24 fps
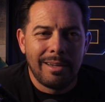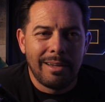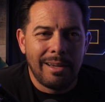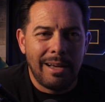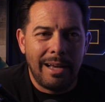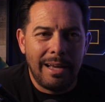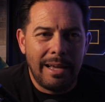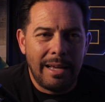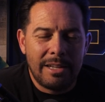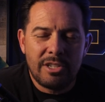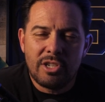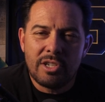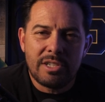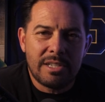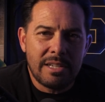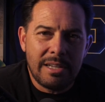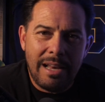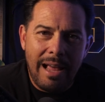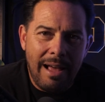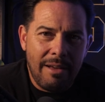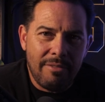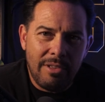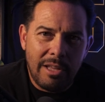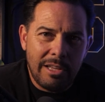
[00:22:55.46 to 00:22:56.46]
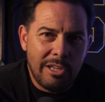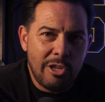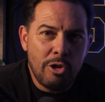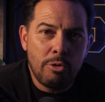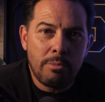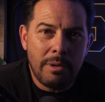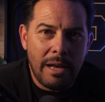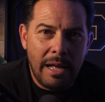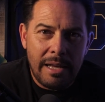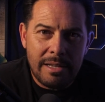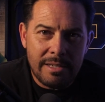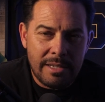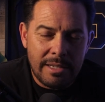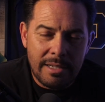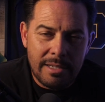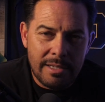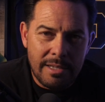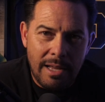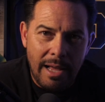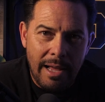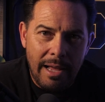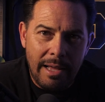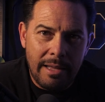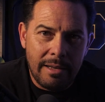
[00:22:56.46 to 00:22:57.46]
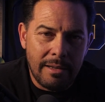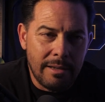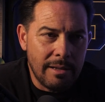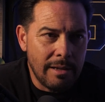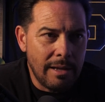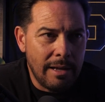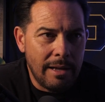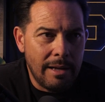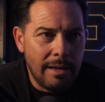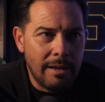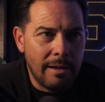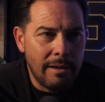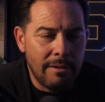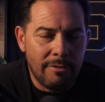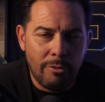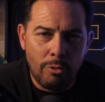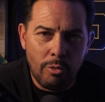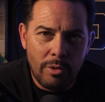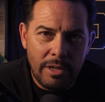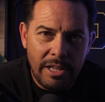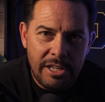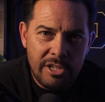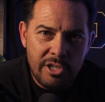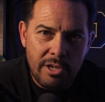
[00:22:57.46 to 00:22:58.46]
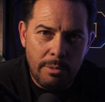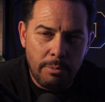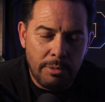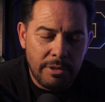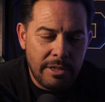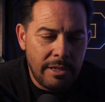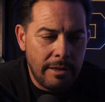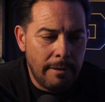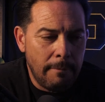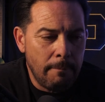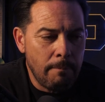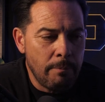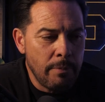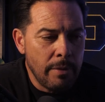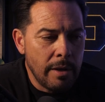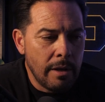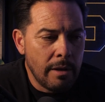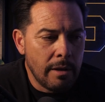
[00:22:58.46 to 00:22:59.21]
didn't have that humanizing side of a relationship with him.